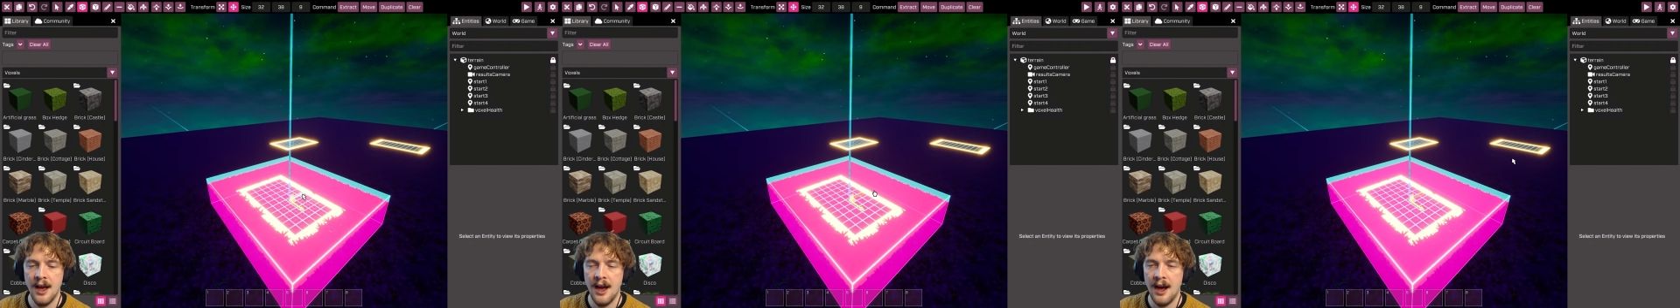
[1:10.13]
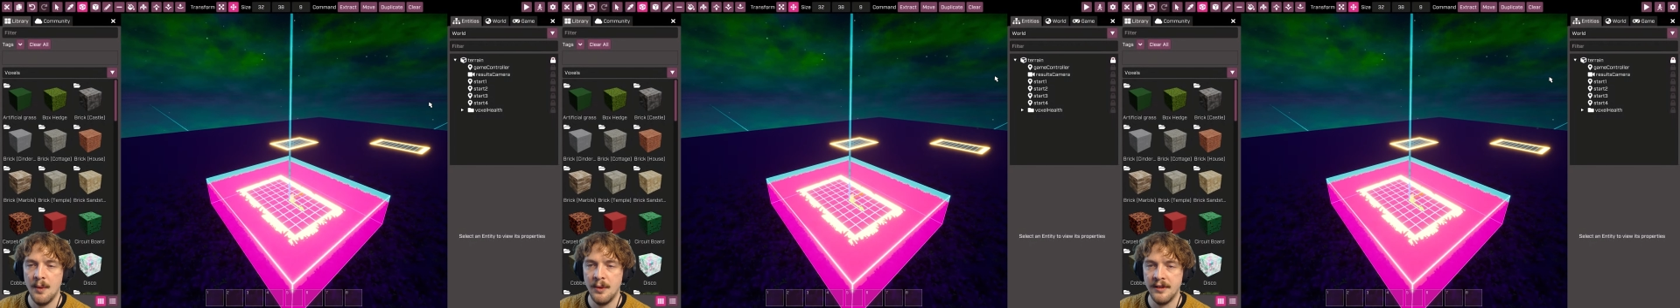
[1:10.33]

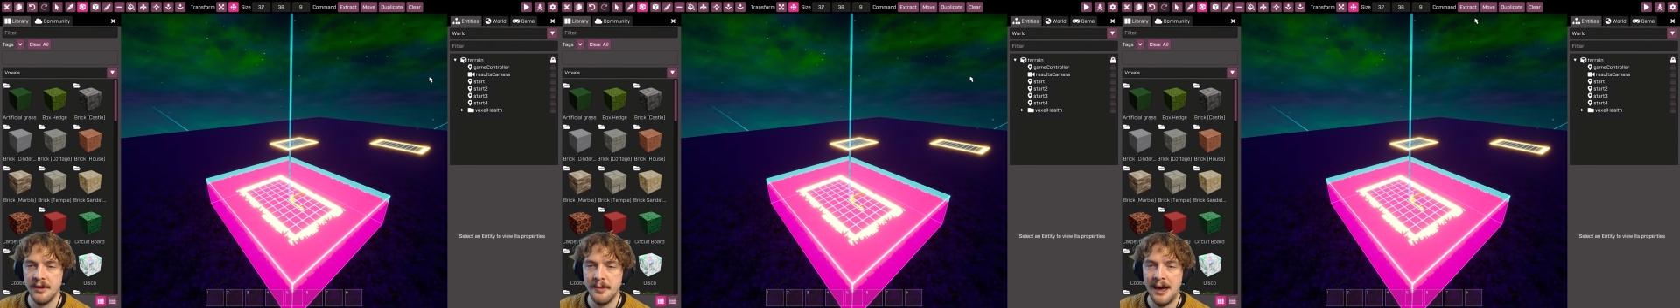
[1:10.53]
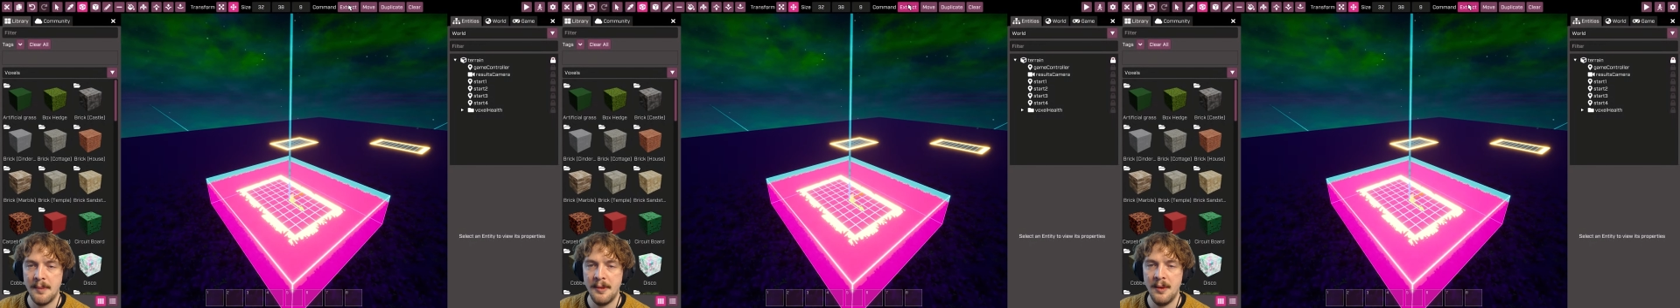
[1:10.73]
And once
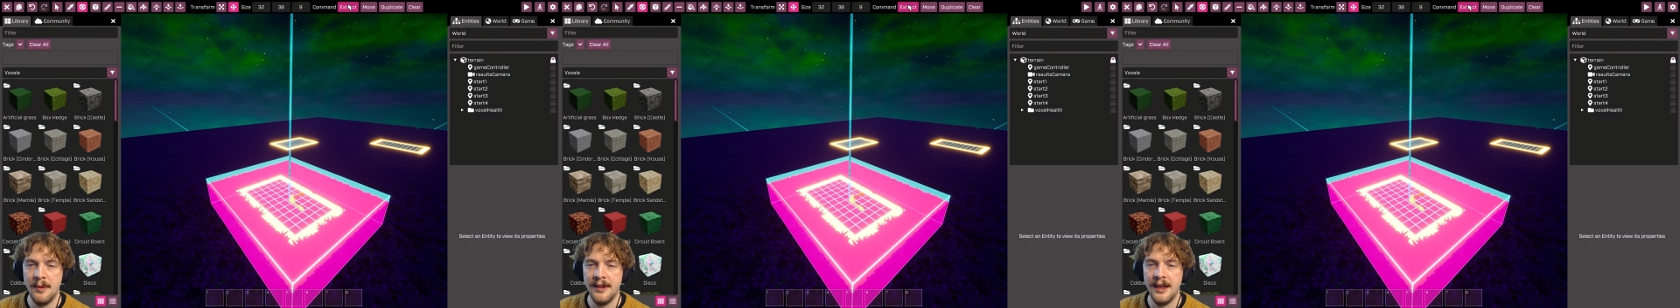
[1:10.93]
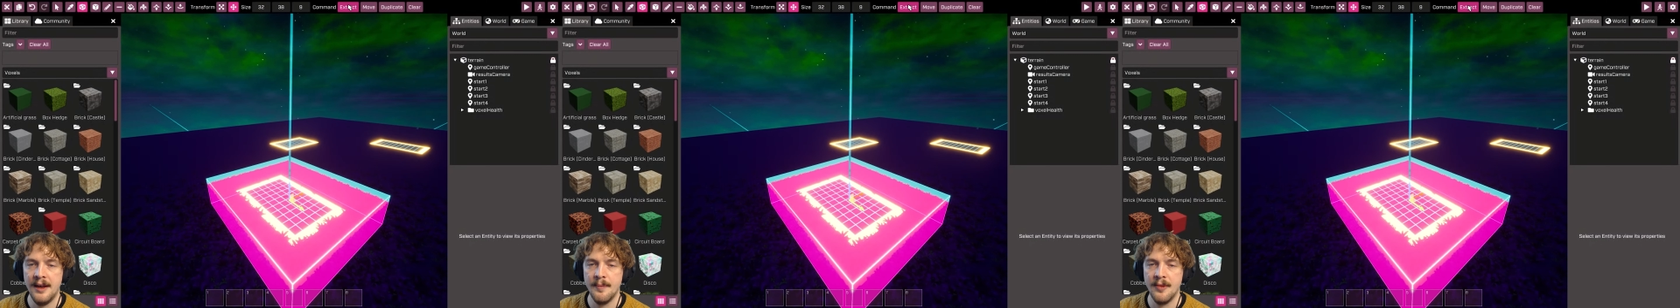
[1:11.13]
I'm happy
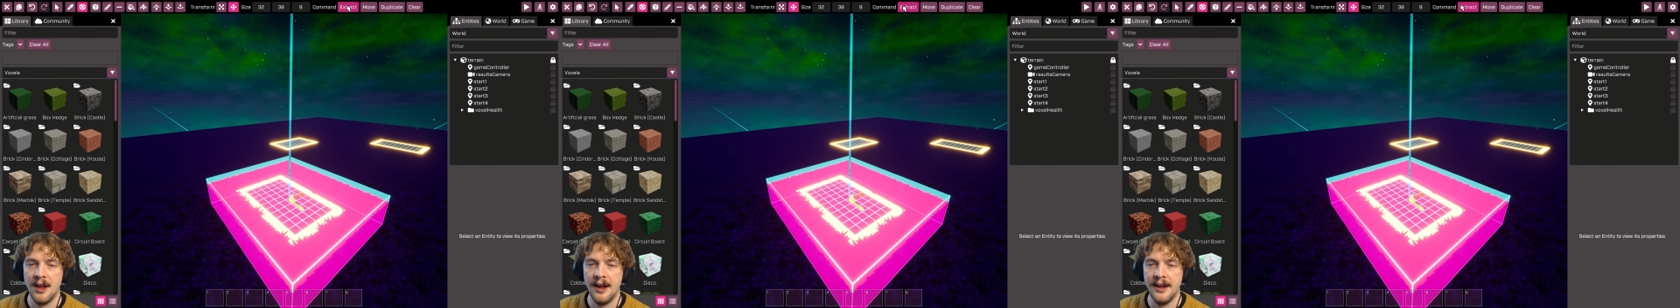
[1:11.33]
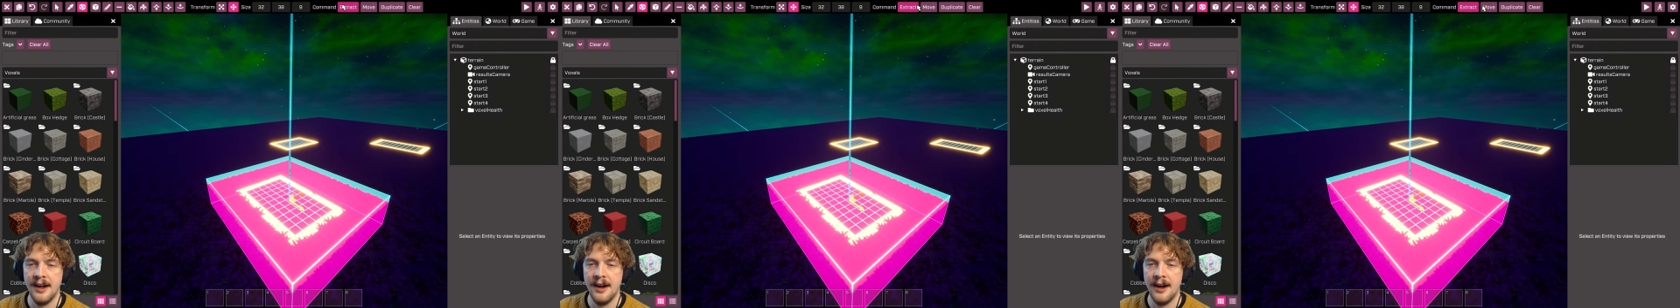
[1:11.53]
with it,
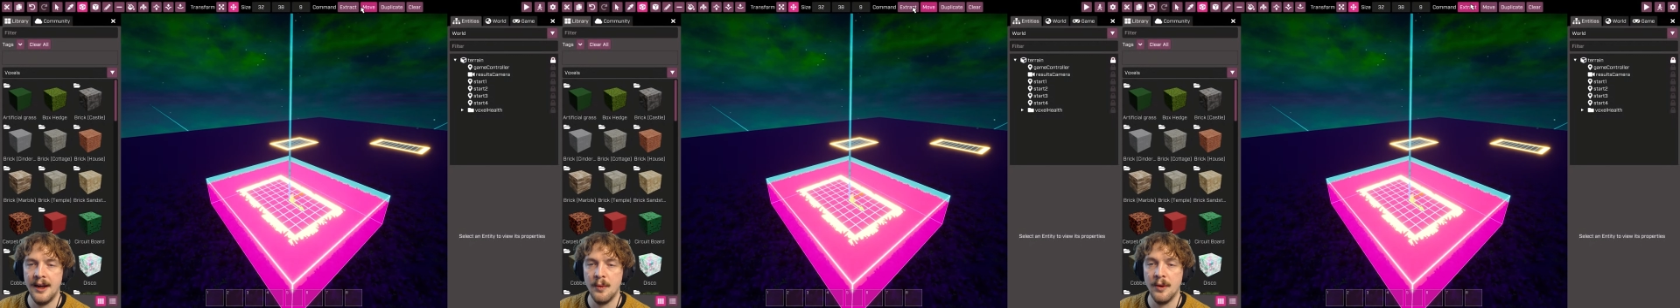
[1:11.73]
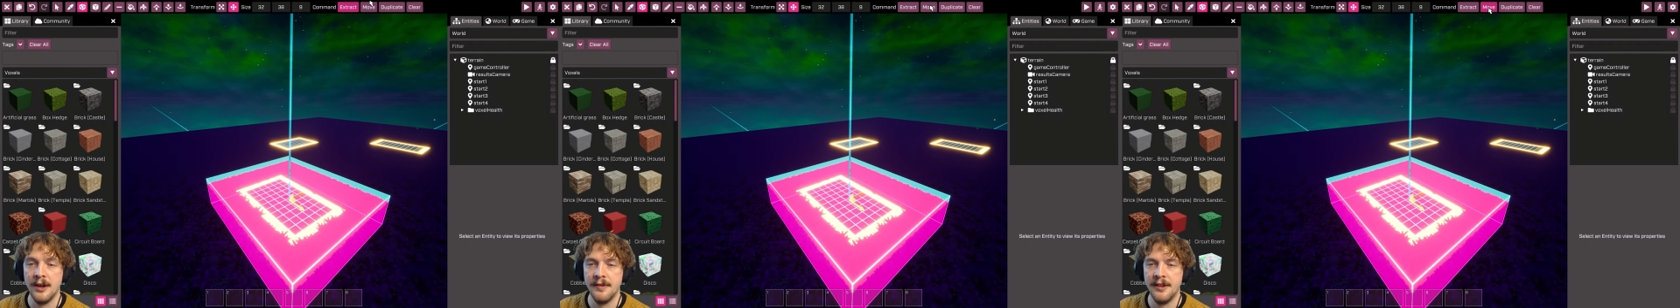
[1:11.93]
I can
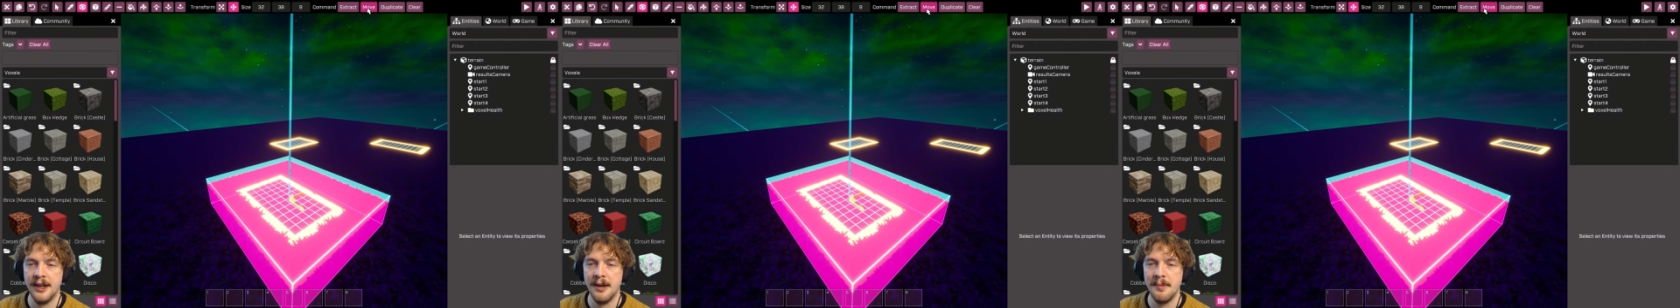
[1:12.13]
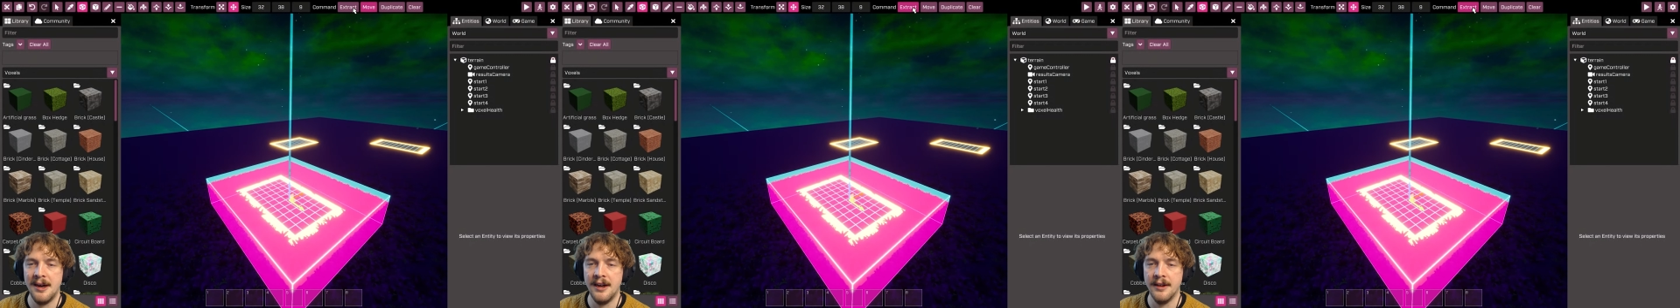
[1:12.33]
click one of the
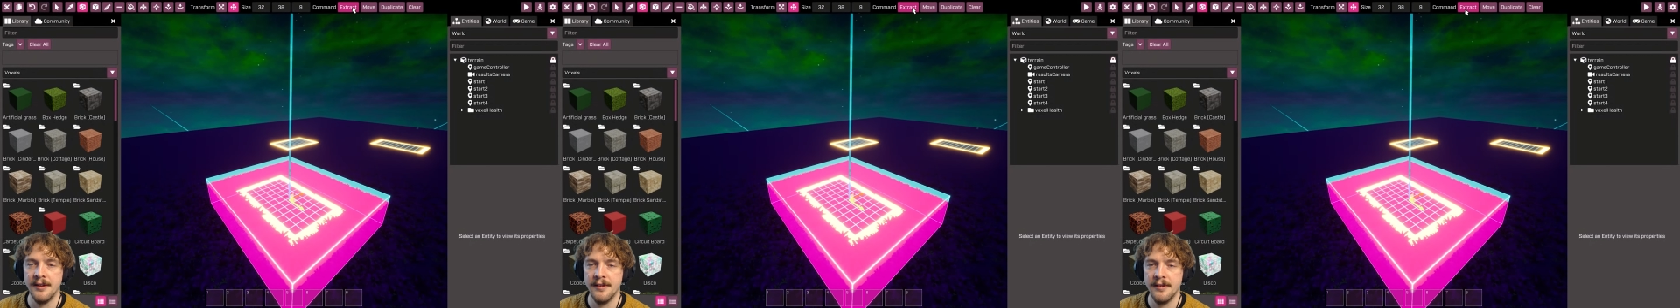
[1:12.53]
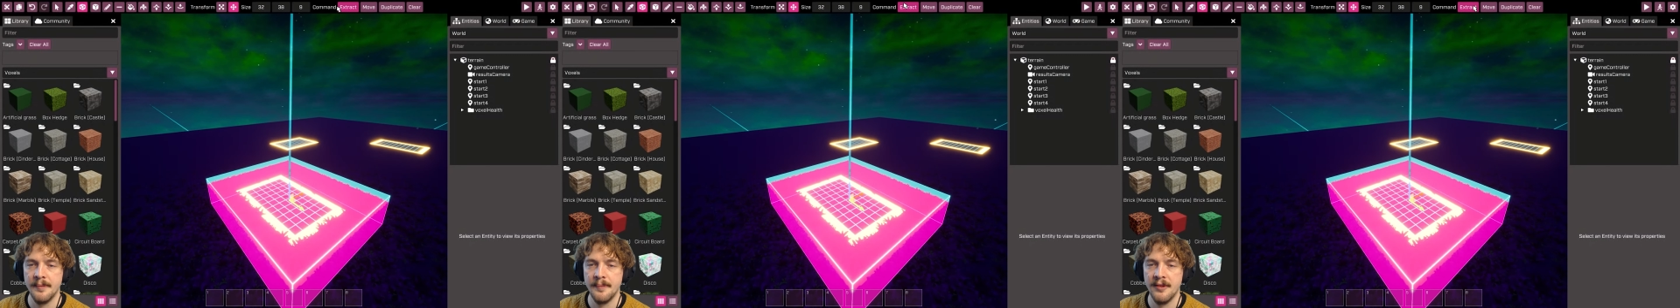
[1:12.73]

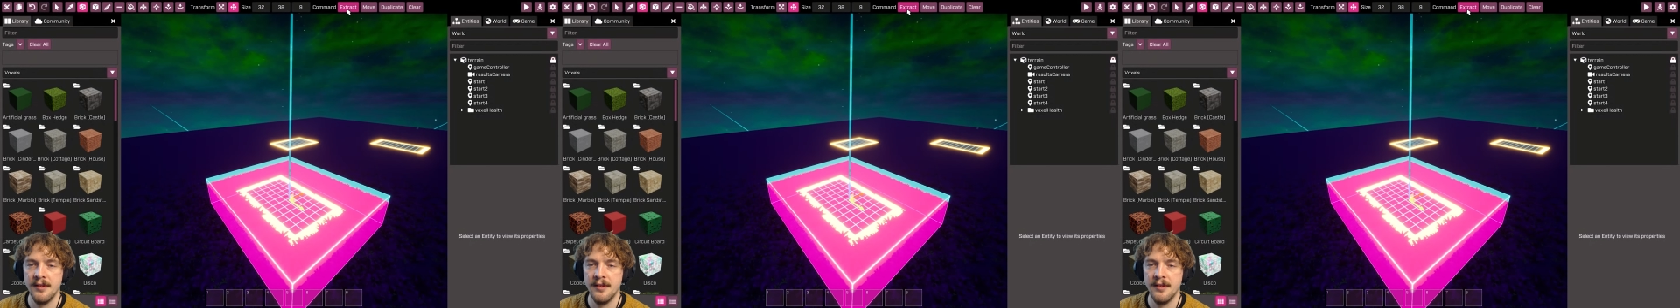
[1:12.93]
commands.